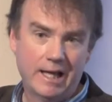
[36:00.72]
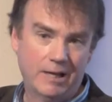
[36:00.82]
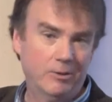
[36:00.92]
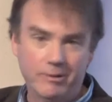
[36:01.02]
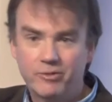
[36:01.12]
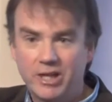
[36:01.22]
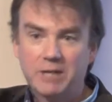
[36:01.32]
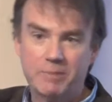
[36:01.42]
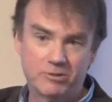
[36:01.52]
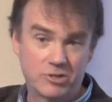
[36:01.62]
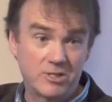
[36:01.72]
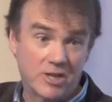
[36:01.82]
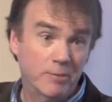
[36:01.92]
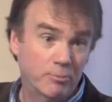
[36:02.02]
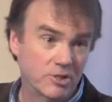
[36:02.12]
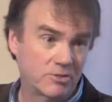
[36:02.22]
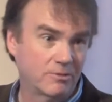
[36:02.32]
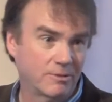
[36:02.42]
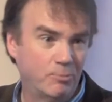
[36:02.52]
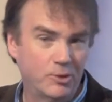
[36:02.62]
you uh, know, if you think about, say,
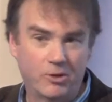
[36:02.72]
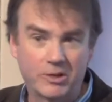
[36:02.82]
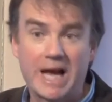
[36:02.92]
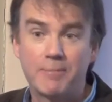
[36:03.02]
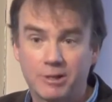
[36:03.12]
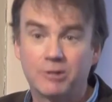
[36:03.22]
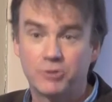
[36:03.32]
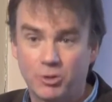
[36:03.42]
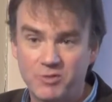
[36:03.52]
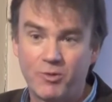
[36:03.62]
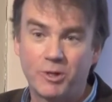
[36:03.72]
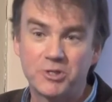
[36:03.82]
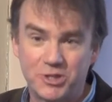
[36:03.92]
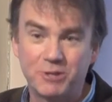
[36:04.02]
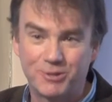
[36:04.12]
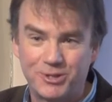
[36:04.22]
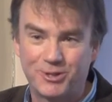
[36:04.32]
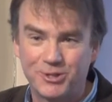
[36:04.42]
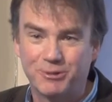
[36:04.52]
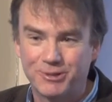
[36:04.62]
Cyprus uh, putting on capital controls, if you want to do it, you
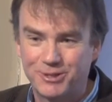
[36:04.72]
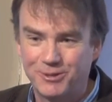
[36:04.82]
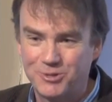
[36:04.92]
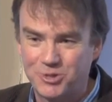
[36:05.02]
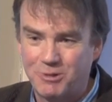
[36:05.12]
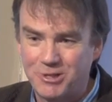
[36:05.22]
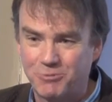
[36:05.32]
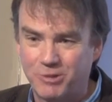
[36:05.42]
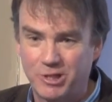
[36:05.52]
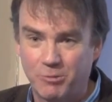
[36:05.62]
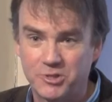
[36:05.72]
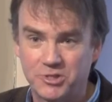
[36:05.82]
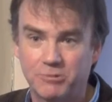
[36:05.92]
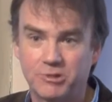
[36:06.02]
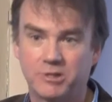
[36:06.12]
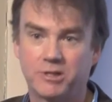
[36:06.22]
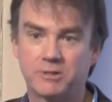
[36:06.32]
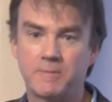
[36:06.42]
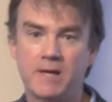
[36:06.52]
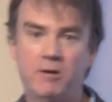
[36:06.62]
can do it. You know, it's just a question whether you want to do it or not,
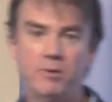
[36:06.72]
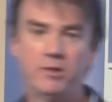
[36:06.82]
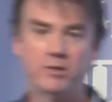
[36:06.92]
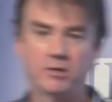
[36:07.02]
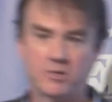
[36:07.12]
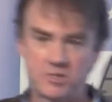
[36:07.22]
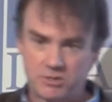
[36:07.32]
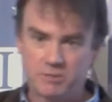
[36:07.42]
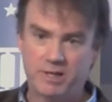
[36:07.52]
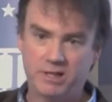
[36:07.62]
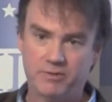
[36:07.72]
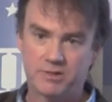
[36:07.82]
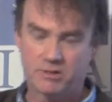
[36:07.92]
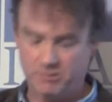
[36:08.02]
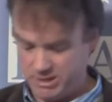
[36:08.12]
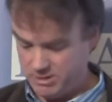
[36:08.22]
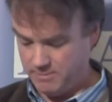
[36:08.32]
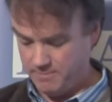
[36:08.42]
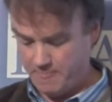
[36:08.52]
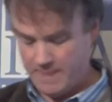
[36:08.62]
whether the costs or the benefits are greater.
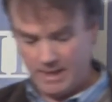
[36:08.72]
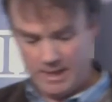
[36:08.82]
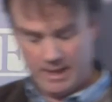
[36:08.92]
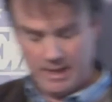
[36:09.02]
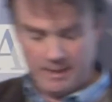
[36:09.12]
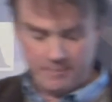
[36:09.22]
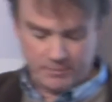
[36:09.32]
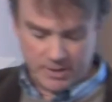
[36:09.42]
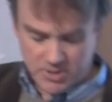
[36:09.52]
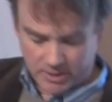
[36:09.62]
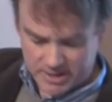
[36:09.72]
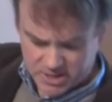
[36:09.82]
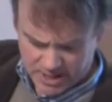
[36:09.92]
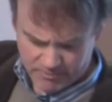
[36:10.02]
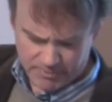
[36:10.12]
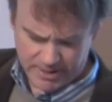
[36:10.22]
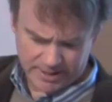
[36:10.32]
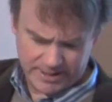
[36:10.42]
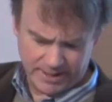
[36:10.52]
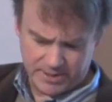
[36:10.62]
So it's time for me,
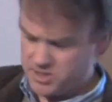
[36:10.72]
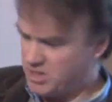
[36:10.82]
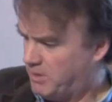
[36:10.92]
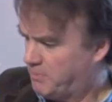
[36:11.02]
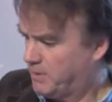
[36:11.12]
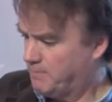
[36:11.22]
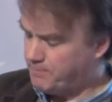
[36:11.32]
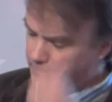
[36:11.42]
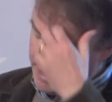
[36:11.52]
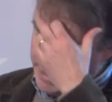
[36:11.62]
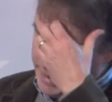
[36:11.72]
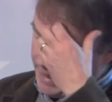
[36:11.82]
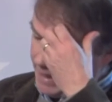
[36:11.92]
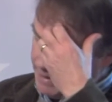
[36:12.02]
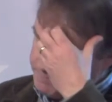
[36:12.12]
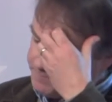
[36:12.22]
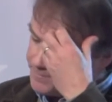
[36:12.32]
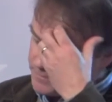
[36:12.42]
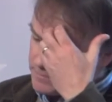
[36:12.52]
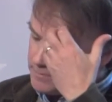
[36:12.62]
I think, to sum up.
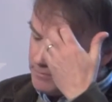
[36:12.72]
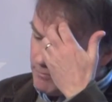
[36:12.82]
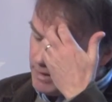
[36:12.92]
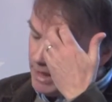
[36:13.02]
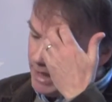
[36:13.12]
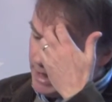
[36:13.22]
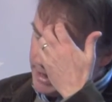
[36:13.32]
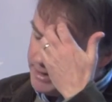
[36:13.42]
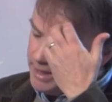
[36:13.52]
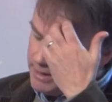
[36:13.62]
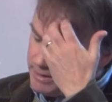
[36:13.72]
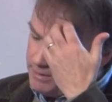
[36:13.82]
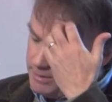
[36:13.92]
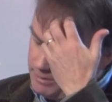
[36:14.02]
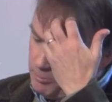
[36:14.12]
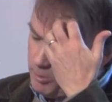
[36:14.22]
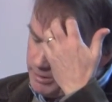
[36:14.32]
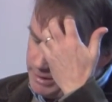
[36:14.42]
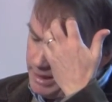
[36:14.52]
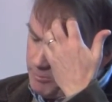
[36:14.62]
Um, and I think
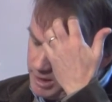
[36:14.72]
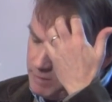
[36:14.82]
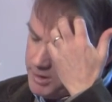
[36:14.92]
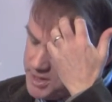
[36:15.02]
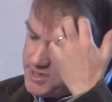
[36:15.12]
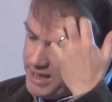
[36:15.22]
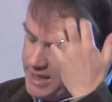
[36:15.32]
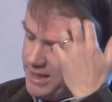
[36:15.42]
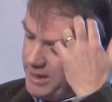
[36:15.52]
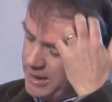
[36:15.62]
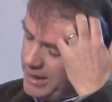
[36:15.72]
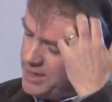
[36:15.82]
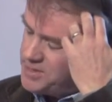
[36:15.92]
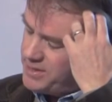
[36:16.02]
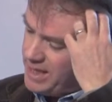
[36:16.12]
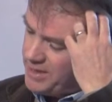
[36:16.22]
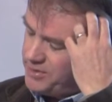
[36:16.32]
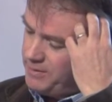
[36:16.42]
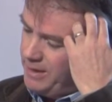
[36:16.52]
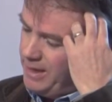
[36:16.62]
what, yeah, what I want to say is that